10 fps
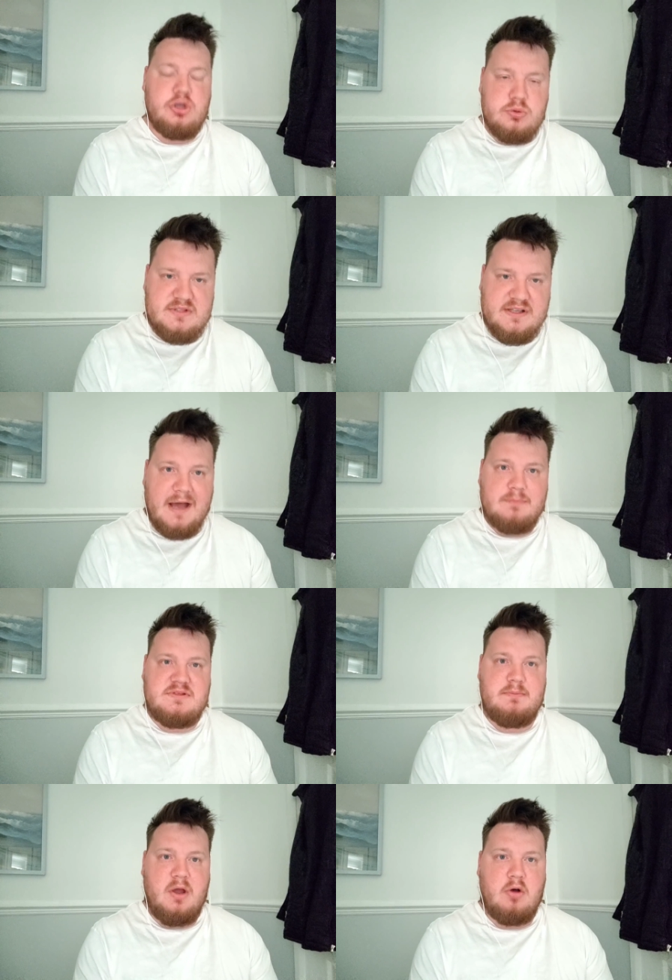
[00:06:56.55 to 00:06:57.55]
use the
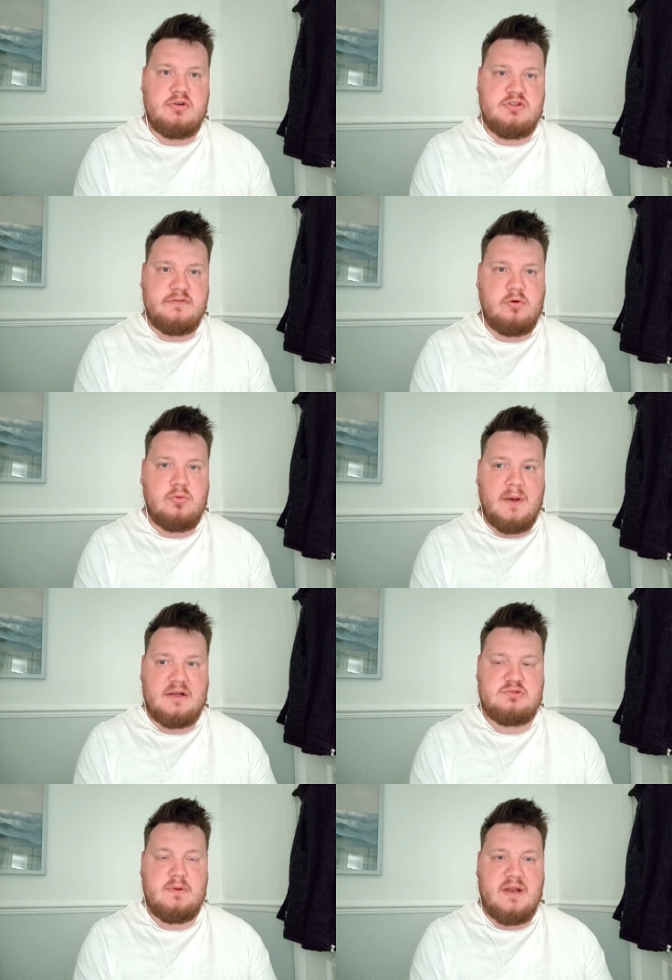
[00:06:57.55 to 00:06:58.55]
gaps in behind your
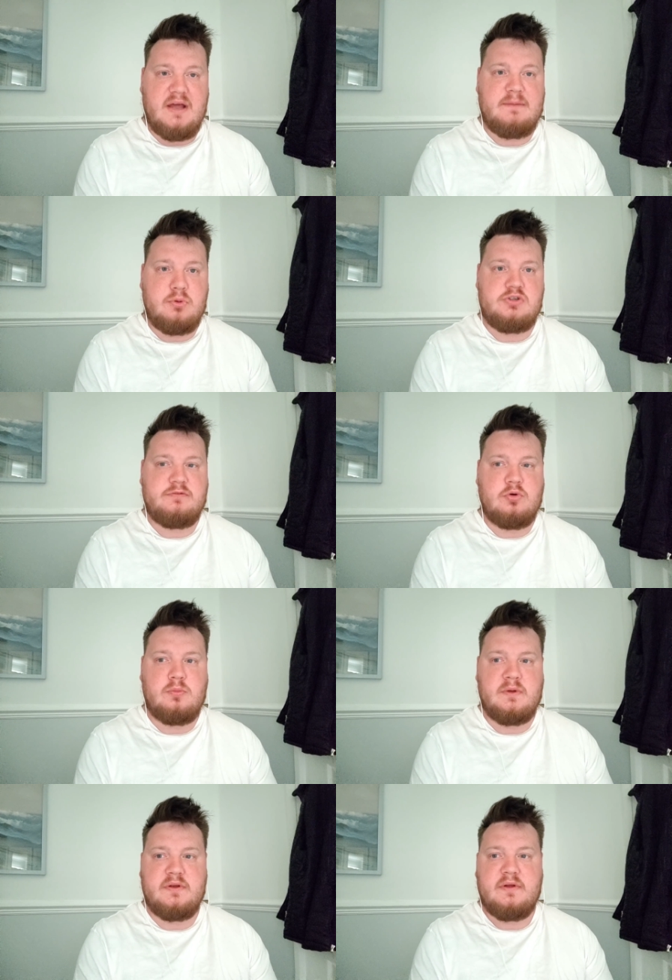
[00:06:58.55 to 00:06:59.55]
fullbacks when they push
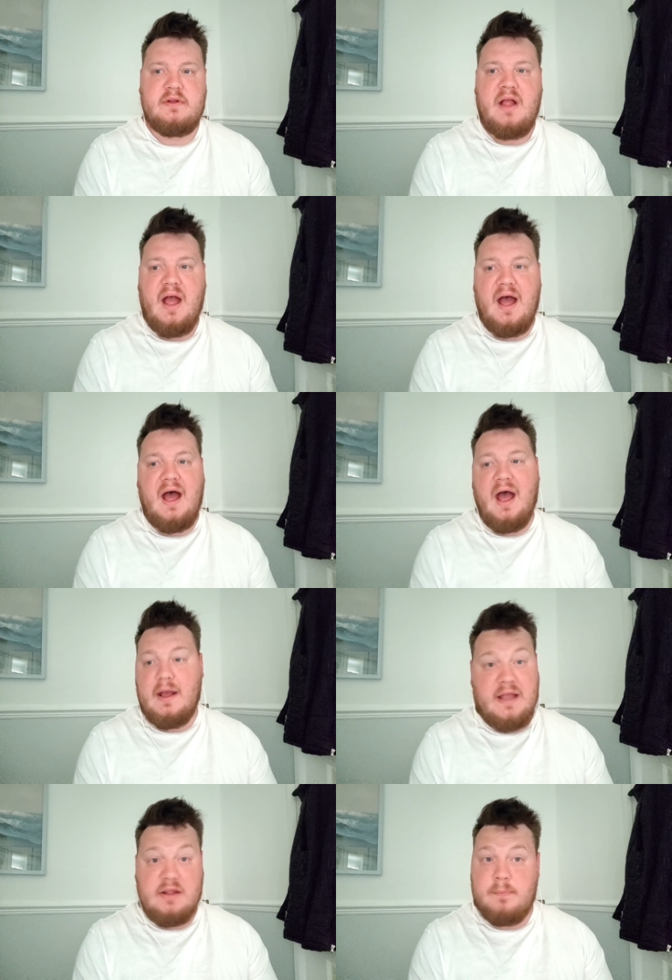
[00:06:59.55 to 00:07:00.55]
forward,
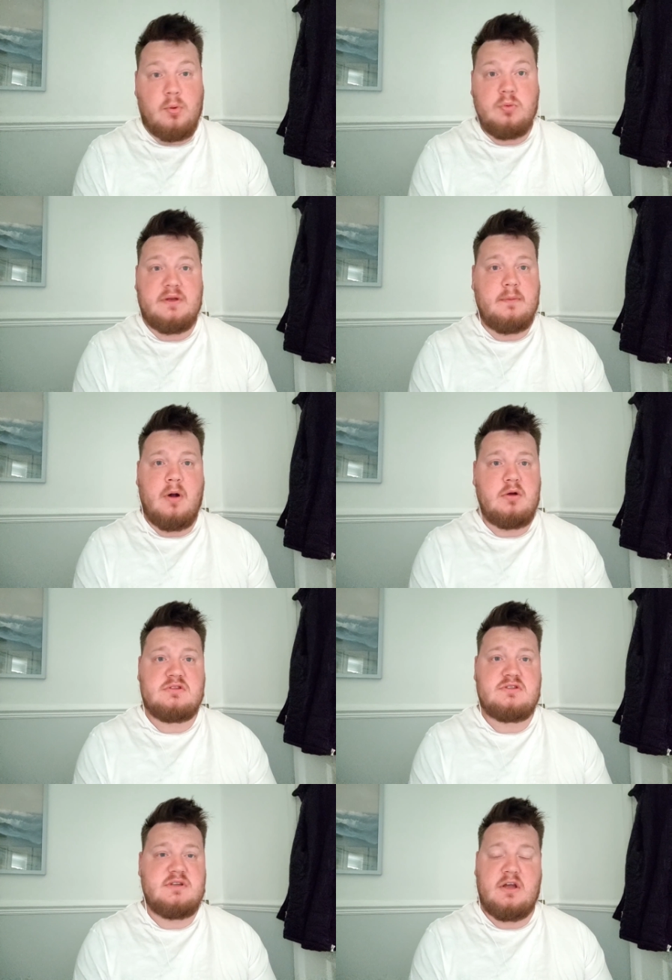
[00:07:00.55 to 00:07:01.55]
get the ball in the
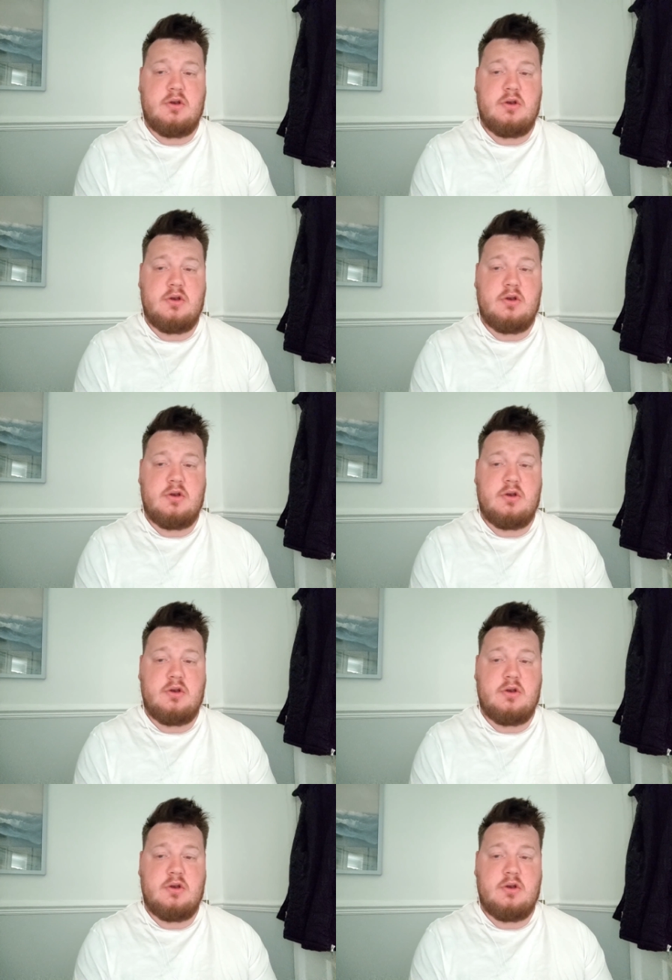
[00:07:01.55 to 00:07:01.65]
box